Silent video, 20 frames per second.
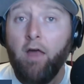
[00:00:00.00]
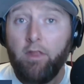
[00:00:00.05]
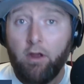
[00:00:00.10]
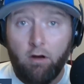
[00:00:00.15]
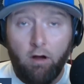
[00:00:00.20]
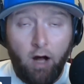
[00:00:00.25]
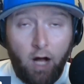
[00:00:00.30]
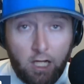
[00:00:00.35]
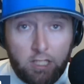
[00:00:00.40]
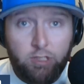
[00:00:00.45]

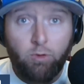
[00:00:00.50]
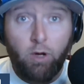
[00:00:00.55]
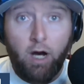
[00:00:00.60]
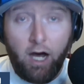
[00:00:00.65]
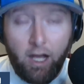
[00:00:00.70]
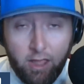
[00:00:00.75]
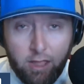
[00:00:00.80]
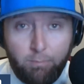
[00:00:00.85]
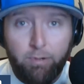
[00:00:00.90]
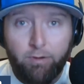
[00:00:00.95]
There are also
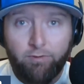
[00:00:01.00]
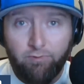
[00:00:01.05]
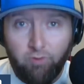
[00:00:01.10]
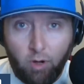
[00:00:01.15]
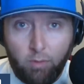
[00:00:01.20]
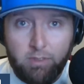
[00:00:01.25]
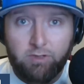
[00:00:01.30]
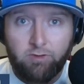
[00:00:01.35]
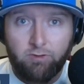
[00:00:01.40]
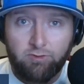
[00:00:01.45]
other
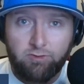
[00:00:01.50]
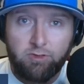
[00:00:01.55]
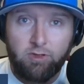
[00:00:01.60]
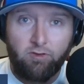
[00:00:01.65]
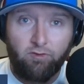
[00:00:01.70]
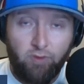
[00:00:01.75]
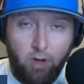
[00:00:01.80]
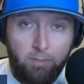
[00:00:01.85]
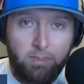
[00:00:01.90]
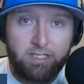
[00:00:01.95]
performances
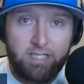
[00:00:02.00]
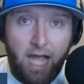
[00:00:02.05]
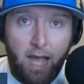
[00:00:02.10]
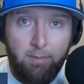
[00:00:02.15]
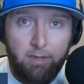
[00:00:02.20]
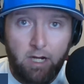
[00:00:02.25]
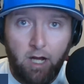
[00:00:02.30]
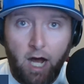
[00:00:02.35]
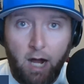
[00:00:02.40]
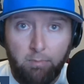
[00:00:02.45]
from his
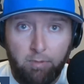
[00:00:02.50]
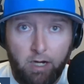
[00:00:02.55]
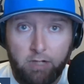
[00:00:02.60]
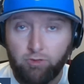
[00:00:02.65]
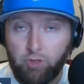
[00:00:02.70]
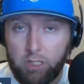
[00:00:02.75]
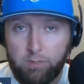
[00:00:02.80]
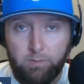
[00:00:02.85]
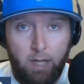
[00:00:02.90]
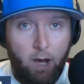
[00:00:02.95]
time at Auburn,
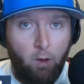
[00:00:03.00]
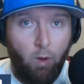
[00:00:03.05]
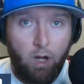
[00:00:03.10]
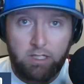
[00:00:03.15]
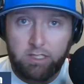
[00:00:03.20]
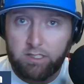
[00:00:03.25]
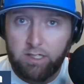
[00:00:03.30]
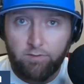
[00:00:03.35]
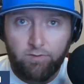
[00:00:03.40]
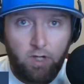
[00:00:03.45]
and trust me, I
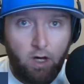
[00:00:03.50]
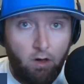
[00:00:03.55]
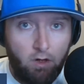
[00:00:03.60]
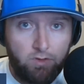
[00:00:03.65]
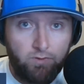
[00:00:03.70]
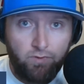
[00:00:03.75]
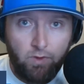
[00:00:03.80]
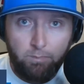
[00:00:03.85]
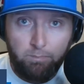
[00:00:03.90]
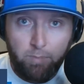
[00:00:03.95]
watch enough
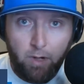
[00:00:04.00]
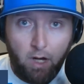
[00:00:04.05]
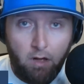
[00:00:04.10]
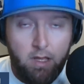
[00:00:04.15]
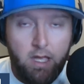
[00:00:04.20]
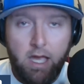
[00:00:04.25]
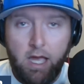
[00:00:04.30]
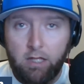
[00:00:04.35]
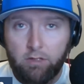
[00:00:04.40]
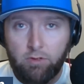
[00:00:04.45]
college
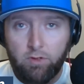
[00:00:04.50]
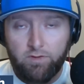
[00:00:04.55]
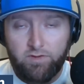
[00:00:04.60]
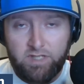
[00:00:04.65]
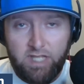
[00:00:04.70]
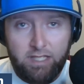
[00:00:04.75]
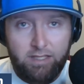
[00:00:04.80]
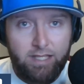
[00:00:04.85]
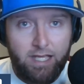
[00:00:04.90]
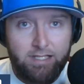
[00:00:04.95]
football to have
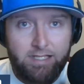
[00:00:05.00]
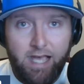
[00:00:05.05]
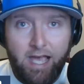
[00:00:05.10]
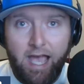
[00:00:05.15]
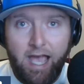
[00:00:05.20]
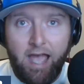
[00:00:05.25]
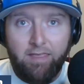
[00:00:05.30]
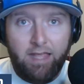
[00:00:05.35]
seen this,